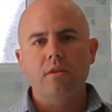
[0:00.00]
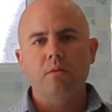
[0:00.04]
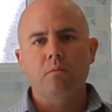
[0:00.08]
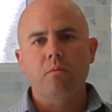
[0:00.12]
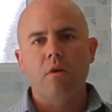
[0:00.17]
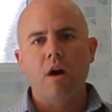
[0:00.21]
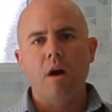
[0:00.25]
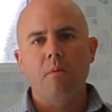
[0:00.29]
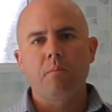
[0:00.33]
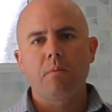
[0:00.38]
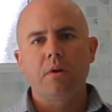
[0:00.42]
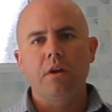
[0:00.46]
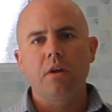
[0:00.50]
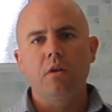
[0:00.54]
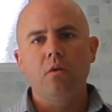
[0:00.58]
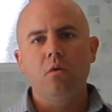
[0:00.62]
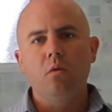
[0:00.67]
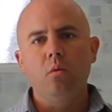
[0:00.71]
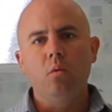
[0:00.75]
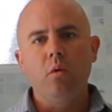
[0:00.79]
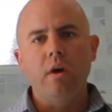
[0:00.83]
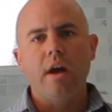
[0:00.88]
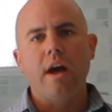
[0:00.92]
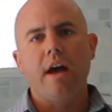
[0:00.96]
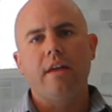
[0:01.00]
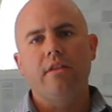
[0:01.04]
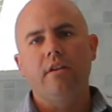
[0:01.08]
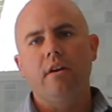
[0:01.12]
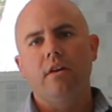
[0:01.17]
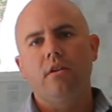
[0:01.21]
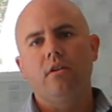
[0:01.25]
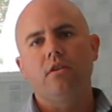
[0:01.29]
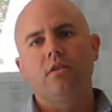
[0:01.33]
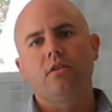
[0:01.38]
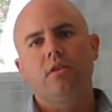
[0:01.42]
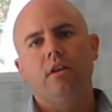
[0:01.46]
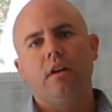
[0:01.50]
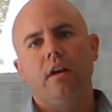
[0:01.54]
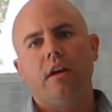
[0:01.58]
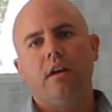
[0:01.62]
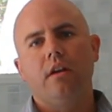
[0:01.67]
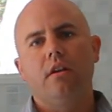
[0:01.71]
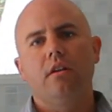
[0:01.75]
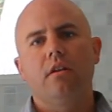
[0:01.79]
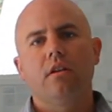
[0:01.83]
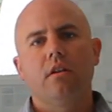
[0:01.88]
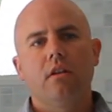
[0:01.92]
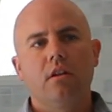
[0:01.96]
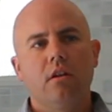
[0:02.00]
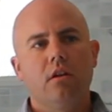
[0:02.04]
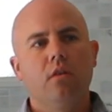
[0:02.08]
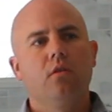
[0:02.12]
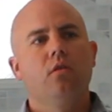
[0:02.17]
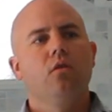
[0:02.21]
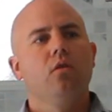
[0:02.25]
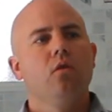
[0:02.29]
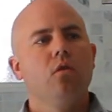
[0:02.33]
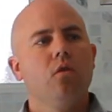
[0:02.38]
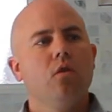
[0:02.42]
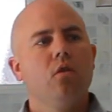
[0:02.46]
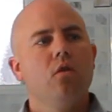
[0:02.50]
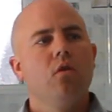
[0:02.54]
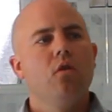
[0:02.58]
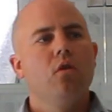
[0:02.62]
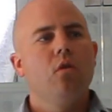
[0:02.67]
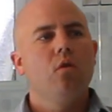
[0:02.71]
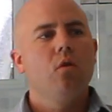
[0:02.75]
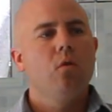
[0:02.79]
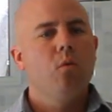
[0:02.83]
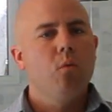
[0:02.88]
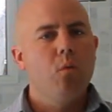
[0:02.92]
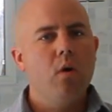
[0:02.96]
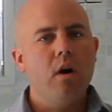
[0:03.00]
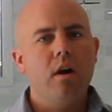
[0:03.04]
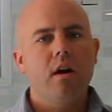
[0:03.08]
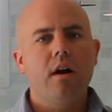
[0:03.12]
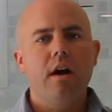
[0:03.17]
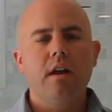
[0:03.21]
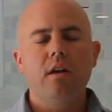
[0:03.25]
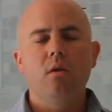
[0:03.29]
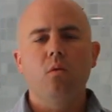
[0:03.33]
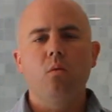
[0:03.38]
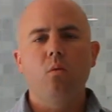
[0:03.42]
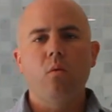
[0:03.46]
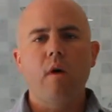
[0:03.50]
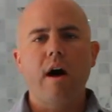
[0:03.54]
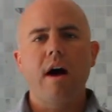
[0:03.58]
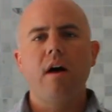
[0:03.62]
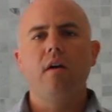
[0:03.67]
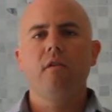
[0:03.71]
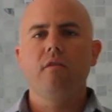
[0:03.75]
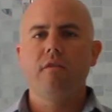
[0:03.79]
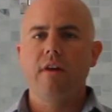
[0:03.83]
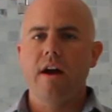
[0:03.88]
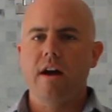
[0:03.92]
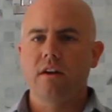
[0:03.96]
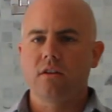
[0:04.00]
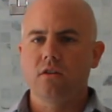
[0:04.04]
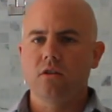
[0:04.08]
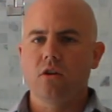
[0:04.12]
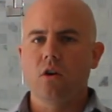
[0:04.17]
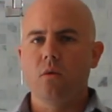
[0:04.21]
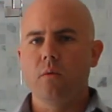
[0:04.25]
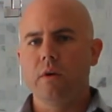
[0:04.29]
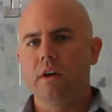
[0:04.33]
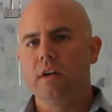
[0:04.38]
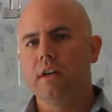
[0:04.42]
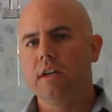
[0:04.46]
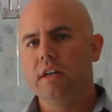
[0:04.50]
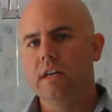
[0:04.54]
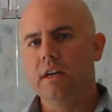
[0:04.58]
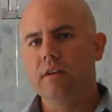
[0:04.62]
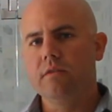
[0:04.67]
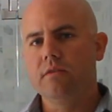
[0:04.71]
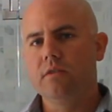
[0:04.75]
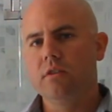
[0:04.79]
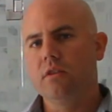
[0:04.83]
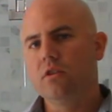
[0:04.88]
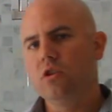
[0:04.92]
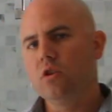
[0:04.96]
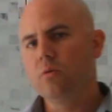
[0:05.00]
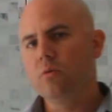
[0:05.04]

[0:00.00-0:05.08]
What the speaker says: the property, we had to understand what kind of wow factor are we going to give to the new